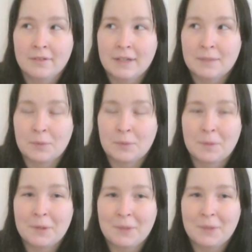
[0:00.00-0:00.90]
It would
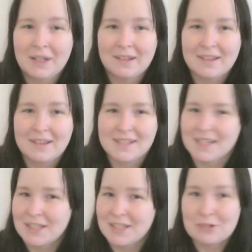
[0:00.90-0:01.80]
be really
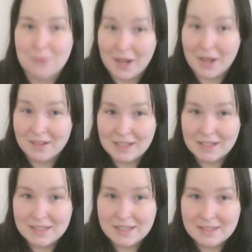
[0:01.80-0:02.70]
exciting to try it at
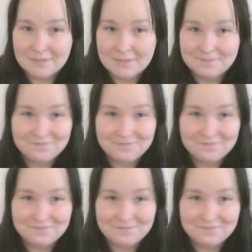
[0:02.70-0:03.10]
least,